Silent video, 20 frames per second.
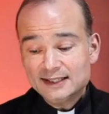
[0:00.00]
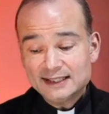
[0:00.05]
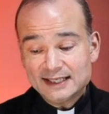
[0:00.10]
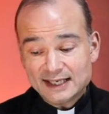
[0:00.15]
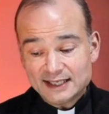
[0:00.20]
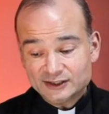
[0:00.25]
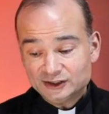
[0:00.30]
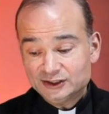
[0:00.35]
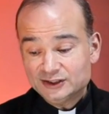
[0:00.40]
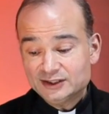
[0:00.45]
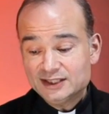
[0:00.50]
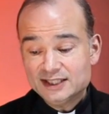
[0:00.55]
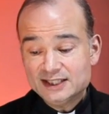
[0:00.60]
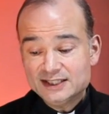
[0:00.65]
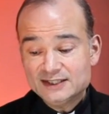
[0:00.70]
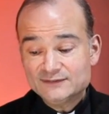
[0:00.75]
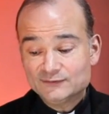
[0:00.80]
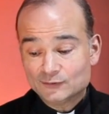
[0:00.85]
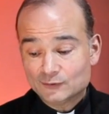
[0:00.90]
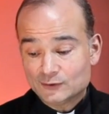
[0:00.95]
Cassian
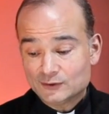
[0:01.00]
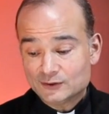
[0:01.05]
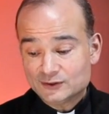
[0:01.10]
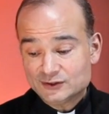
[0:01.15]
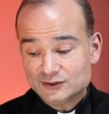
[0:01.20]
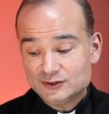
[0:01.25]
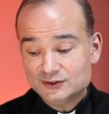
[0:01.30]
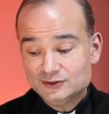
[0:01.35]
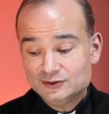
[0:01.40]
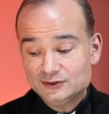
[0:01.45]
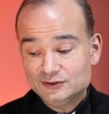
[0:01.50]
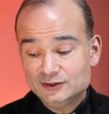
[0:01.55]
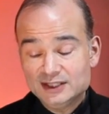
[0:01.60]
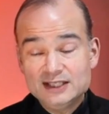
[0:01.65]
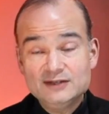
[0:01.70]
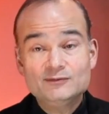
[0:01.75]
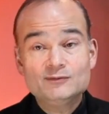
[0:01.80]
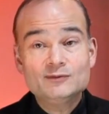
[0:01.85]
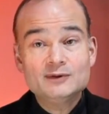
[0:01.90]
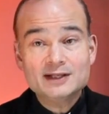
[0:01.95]
is forced to
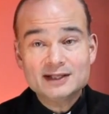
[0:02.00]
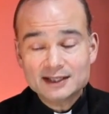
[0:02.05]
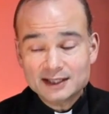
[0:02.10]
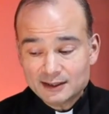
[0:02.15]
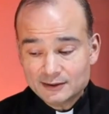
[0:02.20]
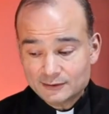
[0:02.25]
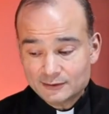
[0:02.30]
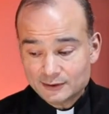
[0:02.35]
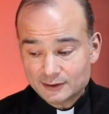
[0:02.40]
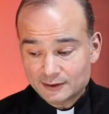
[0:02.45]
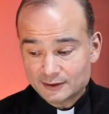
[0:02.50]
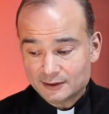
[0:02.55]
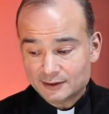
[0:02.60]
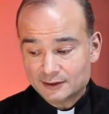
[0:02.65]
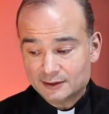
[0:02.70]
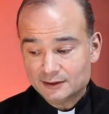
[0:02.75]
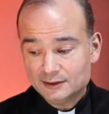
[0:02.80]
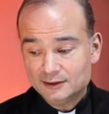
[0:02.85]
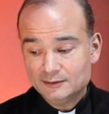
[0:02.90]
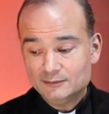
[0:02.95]
leave without her,
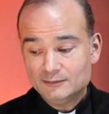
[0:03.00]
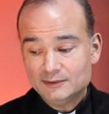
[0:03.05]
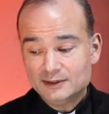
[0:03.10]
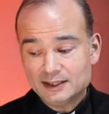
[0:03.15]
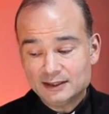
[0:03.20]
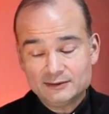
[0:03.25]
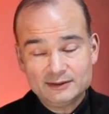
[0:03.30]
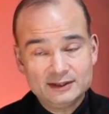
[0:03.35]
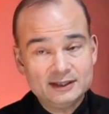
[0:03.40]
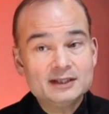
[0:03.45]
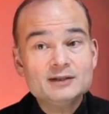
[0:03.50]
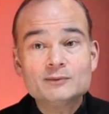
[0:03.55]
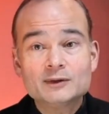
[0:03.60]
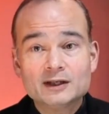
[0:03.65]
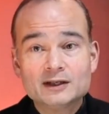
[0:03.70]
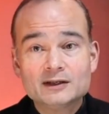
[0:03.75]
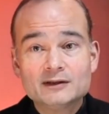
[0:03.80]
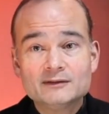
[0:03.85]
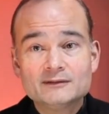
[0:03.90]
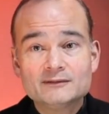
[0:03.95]
without
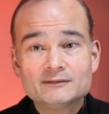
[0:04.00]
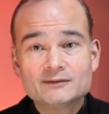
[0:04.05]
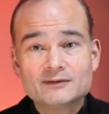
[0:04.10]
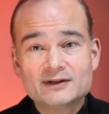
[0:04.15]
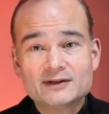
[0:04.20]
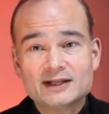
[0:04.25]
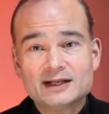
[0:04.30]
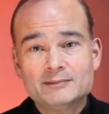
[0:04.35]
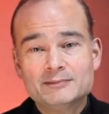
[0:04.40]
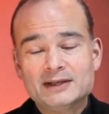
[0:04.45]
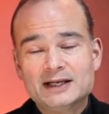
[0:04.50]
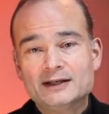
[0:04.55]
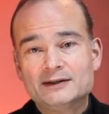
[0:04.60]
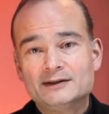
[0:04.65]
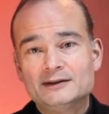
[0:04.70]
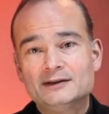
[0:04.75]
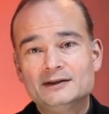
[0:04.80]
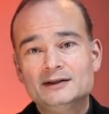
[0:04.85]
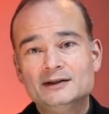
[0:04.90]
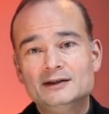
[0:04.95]
anyone for that
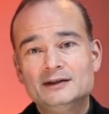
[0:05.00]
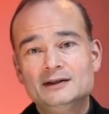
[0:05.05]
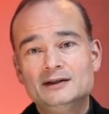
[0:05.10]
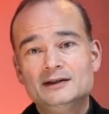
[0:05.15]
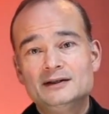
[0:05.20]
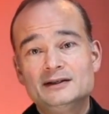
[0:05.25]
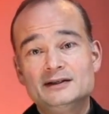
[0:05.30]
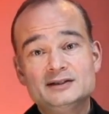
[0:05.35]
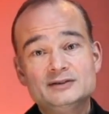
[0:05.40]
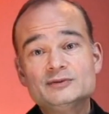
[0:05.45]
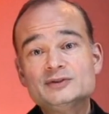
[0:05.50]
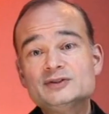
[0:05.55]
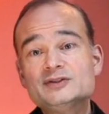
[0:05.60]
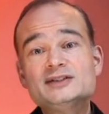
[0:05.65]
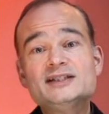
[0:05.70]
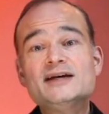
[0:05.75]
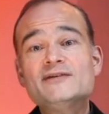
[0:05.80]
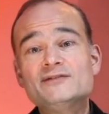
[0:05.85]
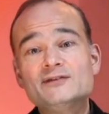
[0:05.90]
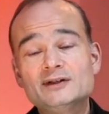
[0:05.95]
matter. This was
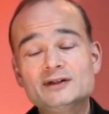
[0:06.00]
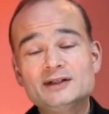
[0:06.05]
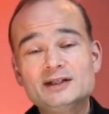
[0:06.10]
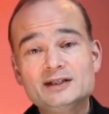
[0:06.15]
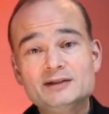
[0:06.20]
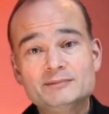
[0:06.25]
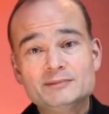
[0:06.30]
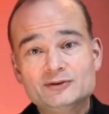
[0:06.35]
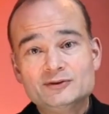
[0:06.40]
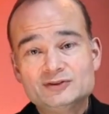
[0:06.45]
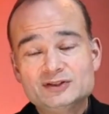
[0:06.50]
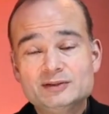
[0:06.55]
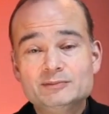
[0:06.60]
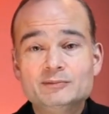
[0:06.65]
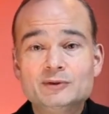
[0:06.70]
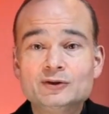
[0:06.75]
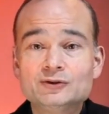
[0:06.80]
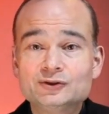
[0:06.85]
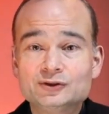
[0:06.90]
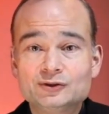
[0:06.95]
definitely the most
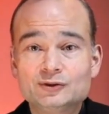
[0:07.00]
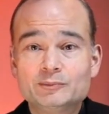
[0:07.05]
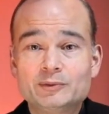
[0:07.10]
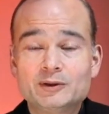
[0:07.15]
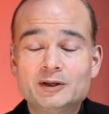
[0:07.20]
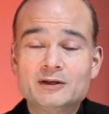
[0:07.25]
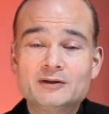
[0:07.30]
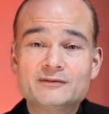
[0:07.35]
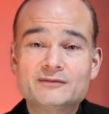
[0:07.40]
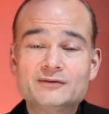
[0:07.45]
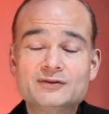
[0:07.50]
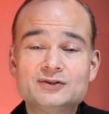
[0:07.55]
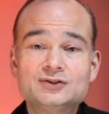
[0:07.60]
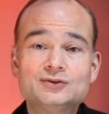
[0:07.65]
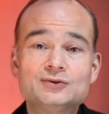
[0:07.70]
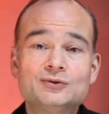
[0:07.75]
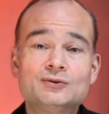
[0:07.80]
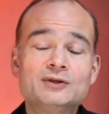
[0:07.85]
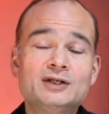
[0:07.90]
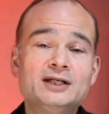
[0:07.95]
emotional part of the
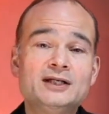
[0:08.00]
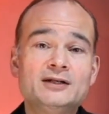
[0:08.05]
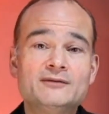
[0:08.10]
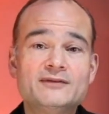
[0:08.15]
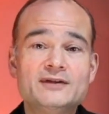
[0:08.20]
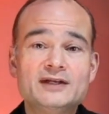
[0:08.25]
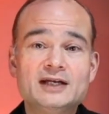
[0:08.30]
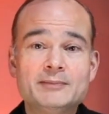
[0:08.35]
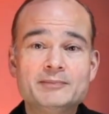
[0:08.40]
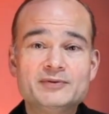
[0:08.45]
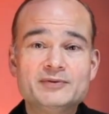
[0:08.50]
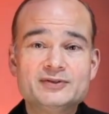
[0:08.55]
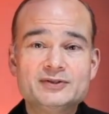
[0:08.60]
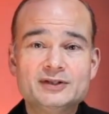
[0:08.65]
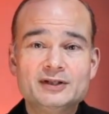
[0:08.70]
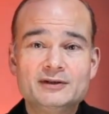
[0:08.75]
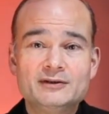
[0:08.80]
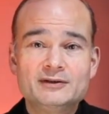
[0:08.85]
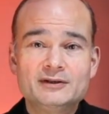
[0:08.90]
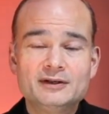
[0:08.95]
story and of the
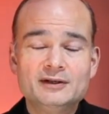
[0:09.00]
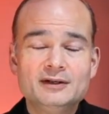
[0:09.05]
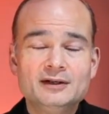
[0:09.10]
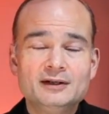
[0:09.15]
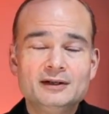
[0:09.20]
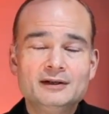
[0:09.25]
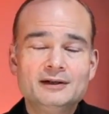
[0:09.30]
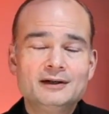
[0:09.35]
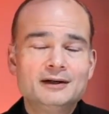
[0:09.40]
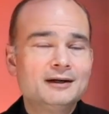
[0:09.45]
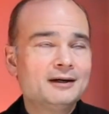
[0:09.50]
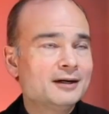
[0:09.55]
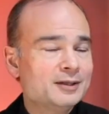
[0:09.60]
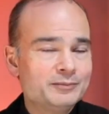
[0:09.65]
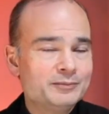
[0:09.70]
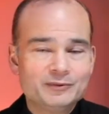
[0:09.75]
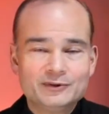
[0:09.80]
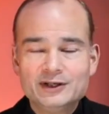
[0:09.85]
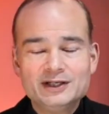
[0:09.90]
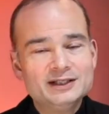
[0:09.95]
episode.
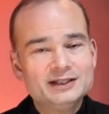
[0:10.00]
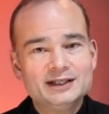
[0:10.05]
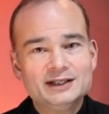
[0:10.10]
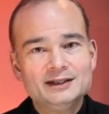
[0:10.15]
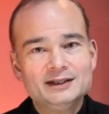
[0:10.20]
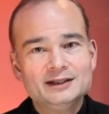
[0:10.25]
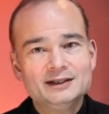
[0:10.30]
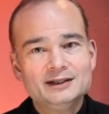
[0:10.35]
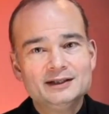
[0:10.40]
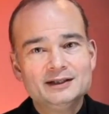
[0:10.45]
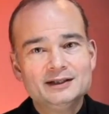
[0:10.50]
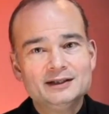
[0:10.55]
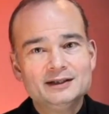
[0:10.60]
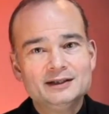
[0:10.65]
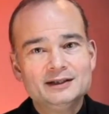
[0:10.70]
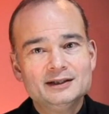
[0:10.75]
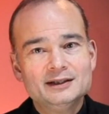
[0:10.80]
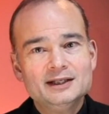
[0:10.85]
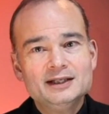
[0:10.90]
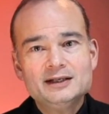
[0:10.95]
Heartbreaking.
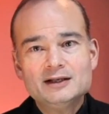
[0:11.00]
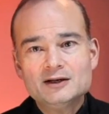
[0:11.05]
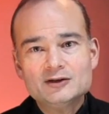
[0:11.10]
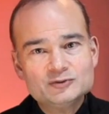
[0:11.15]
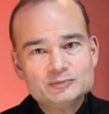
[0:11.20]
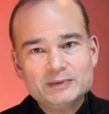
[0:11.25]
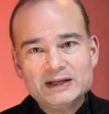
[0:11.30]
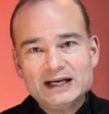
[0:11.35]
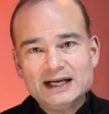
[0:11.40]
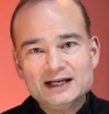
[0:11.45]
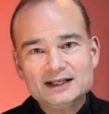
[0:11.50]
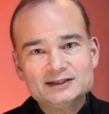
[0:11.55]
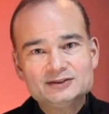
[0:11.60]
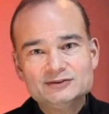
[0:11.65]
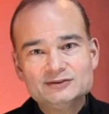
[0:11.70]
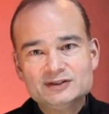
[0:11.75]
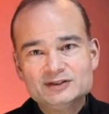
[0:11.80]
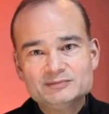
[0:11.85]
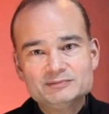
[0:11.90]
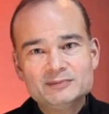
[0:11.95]
He goes back to
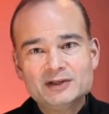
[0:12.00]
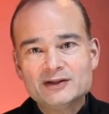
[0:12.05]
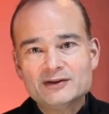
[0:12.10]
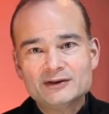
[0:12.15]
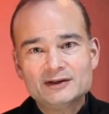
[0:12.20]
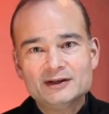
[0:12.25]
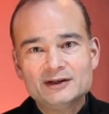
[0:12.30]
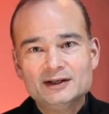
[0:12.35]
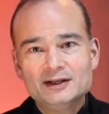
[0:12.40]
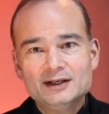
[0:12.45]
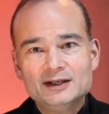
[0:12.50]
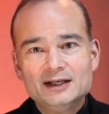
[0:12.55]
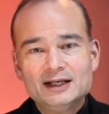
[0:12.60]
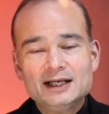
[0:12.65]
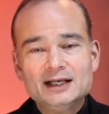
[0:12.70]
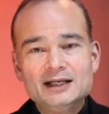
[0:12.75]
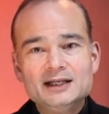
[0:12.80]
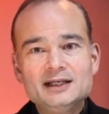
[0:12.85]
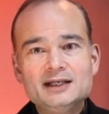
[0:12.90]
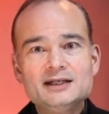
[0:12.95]
his mother
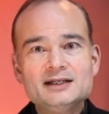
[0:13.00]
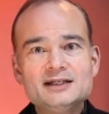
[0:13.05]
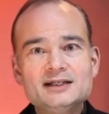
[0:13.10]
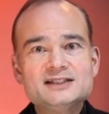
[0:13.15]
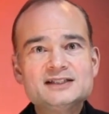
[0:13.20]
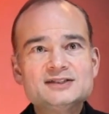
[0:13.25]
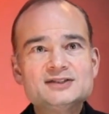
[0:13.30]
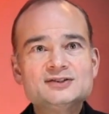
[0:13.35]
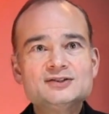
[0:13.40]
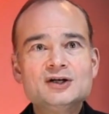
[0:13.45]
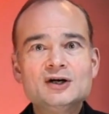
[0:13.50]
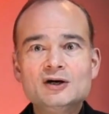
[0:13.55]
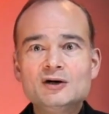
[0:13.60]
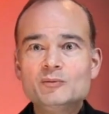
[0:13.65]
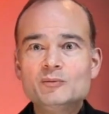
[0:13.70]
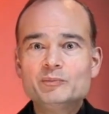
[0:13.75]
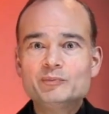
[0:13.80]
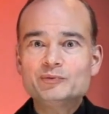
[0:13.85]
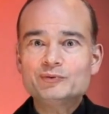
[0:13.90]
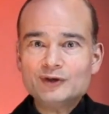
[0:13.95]
and he is so
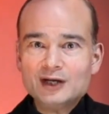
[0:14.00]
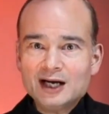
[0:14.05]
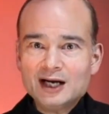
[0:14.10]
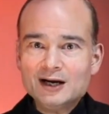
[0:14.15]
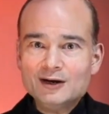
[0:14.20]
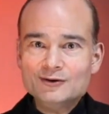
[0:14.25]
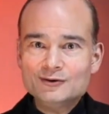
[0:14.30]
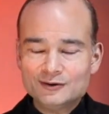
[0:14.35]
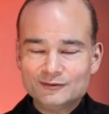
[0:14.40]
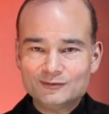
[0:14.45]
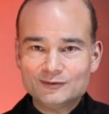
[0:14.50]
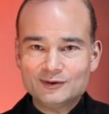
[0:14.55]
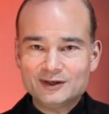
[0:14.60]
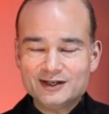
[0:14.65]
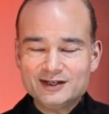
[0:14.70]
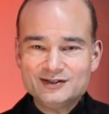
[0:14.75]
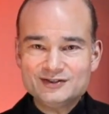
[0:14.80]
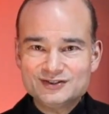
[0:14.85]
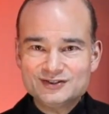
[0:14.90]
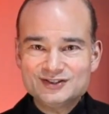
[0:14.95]
proud of what
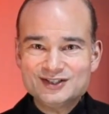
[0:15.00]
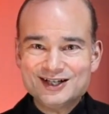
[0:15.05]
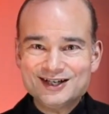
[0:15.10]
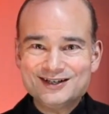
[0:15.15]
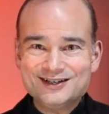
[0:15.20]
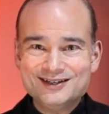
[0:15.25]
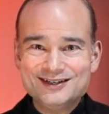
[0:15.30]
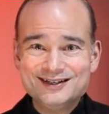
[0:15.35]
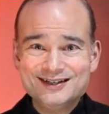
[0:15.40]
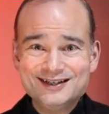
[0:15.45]
he has done.